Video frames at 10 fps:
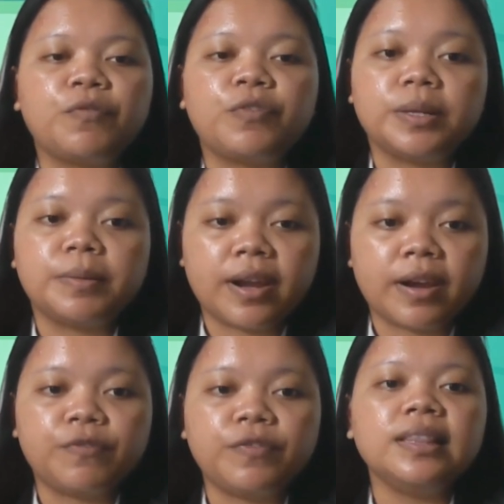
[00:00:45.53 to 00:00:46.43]
For the
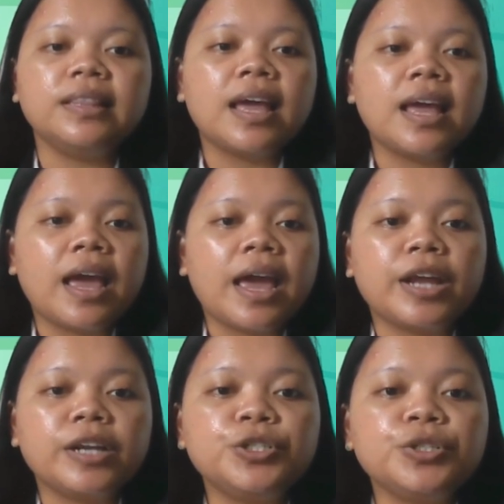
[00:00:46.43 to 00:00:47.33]
benefit,
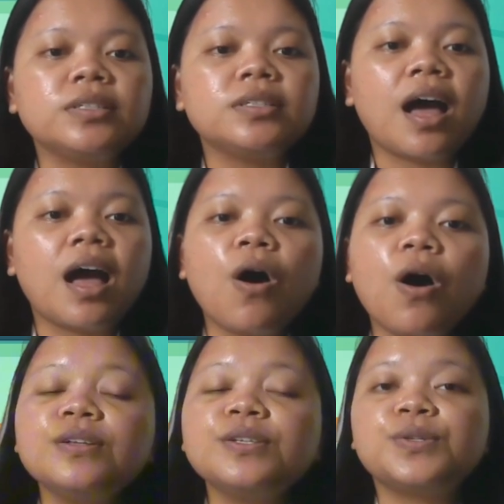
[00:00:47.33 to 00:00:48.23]
ensure that
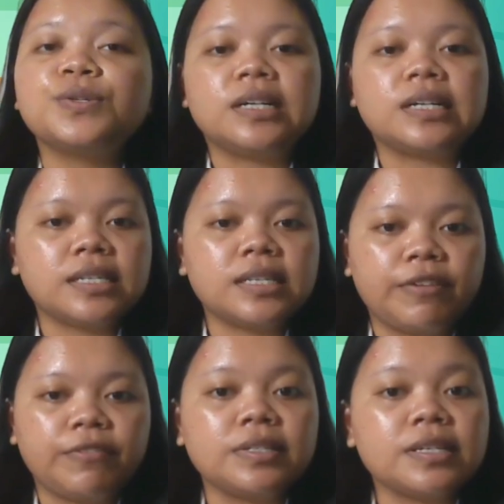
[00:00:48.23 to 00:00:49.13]
all students
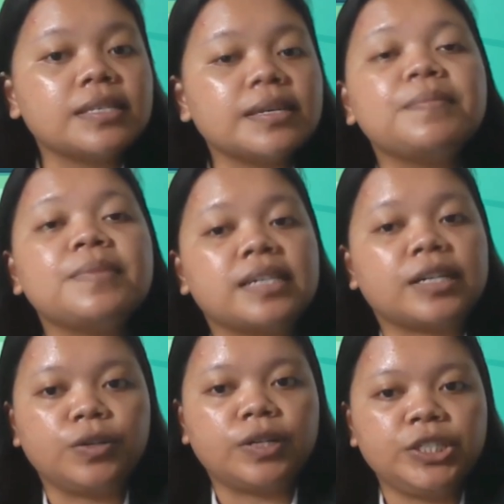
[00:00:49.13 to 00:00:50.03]
receive the same
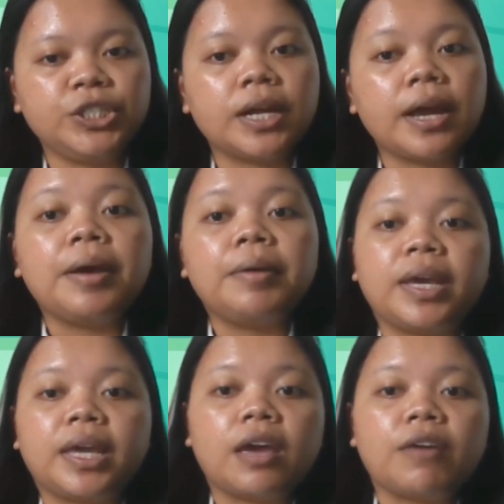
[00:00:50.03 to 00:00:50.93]
basic knowledge,
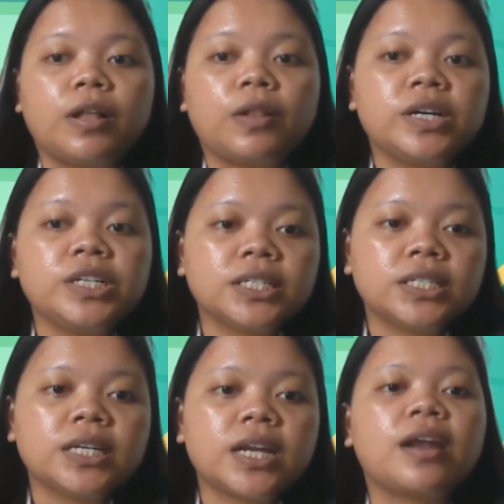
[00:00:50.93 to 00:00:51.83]
making
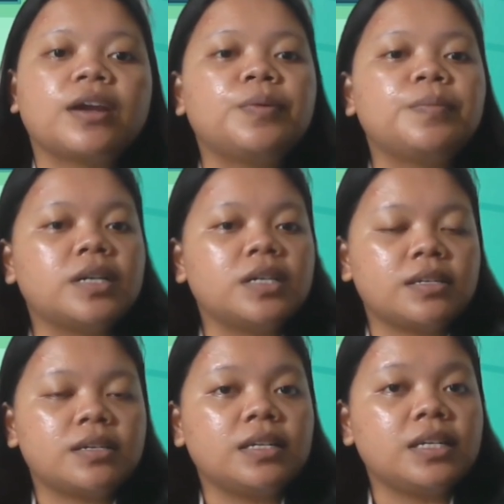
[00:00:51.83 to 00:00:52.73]
evaluation and
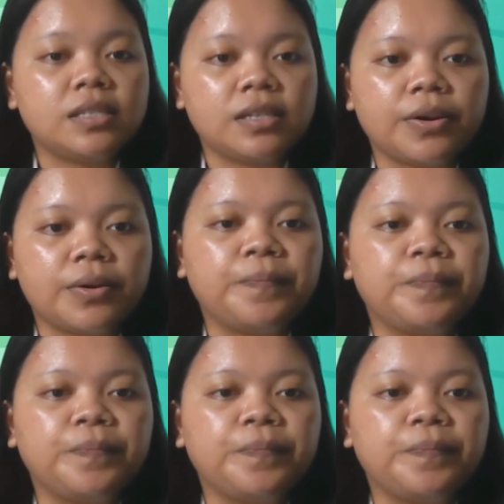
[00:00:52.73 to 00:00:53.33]
comparison easier,